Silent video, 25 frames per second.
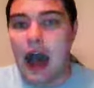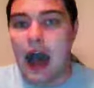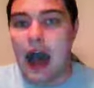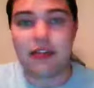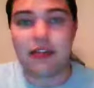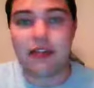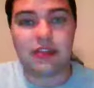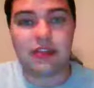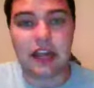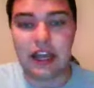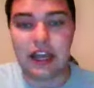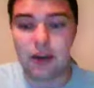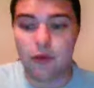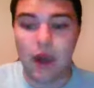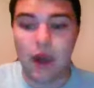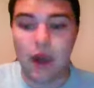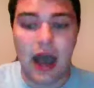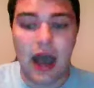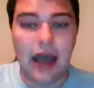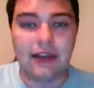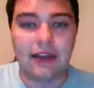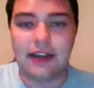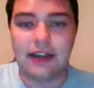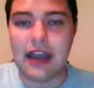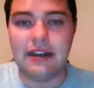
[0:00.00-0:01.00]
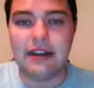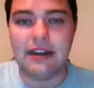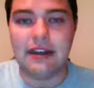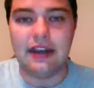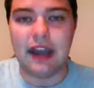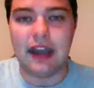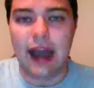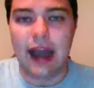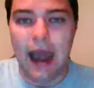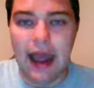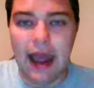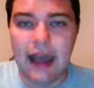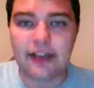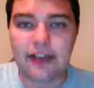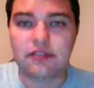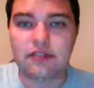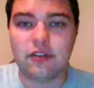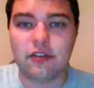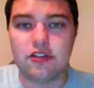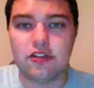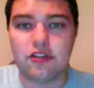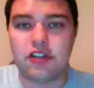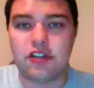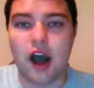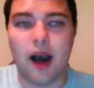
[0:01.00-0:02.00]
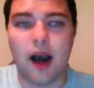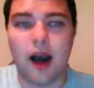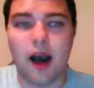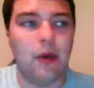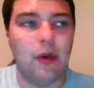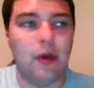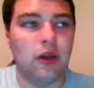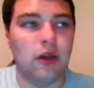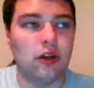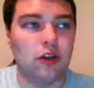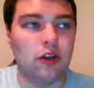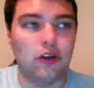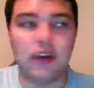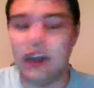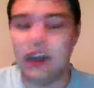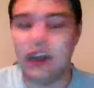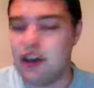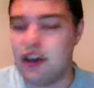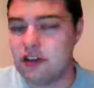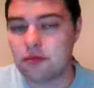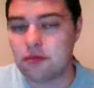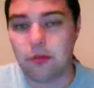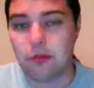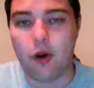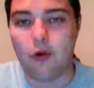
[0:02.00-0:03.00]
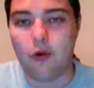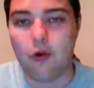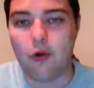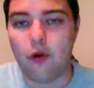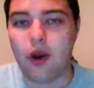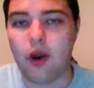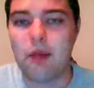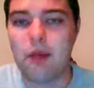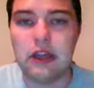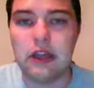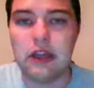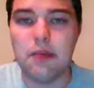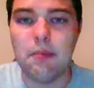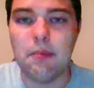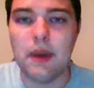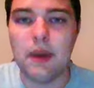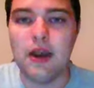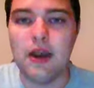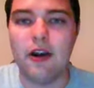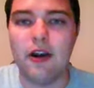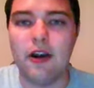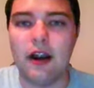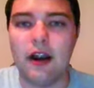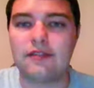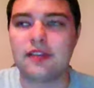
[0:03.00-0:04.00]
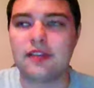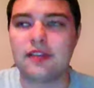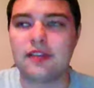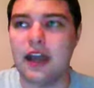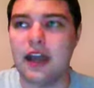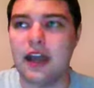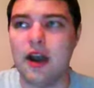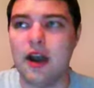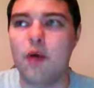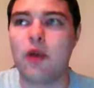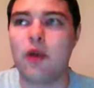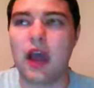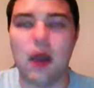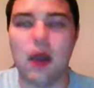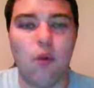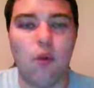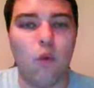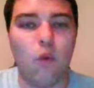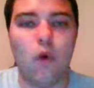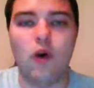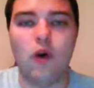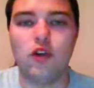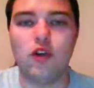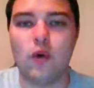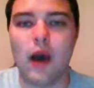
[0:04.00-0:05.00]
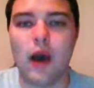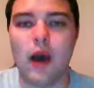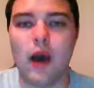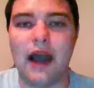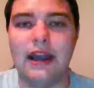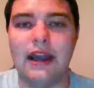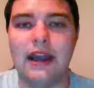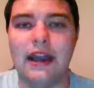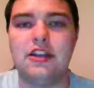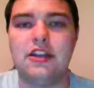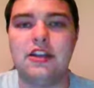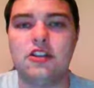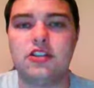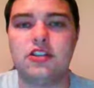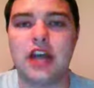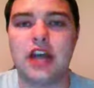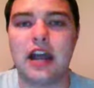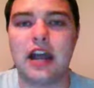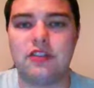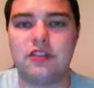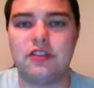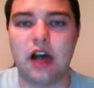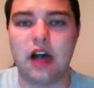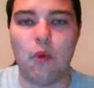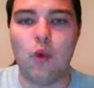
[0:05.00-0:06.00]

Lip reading: I think Ryan Day did an excellent job of looking his program in the mirror and saying, okay, what do I need to change?